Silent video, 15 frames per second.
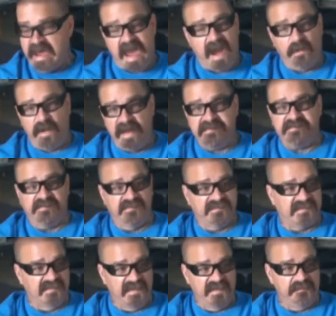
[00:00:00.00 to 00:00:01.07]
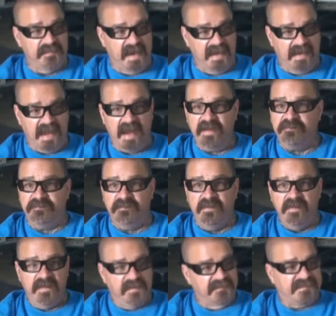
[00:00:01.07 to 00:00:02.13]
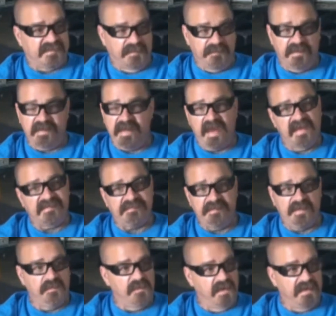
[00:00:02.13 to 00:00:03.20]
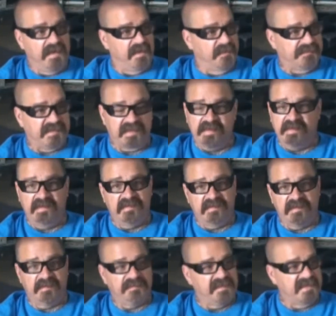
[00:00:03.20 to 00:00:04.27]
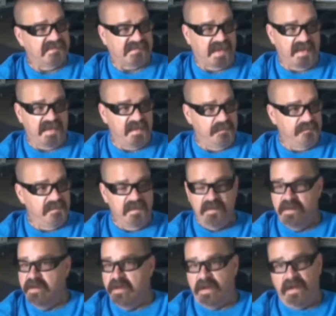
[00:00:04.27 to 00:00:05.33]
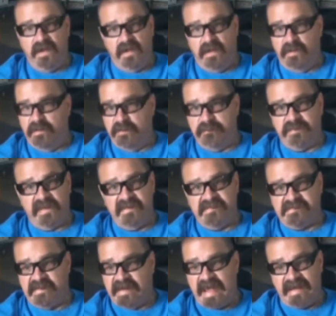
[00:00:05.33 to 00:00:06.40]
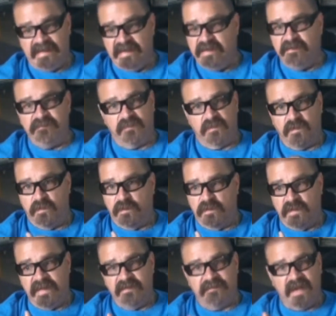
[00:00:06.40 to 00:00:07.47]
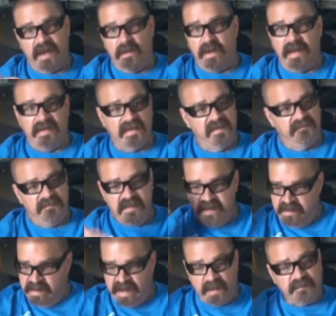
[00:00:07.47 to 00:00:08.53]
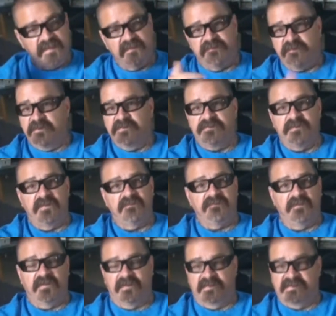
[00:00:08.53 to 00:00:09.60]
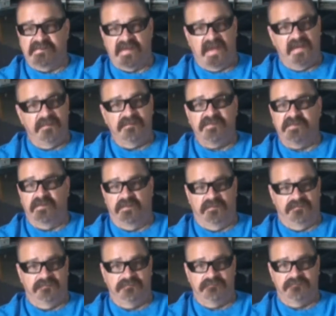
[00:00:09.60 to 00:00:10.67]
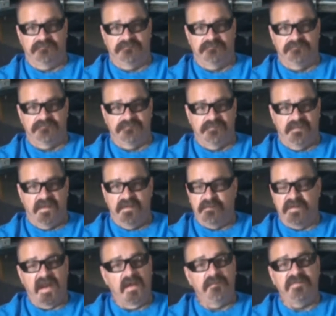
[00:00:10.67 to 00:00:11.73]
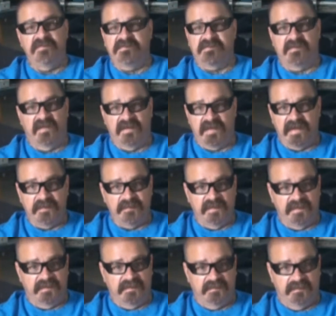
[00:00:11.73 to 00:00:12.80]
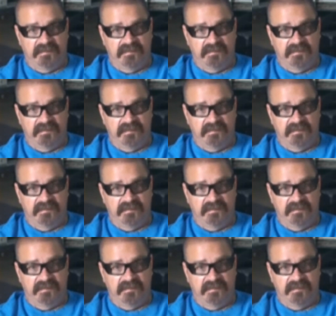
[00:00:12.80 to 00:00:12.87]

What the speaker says: How I choose to live my life, if somebody asks me and want help to get into the place I am, or the place that I live, or live how I live, then I'll be the first motherfucker to sign up and show them. But I'll push it on anybody.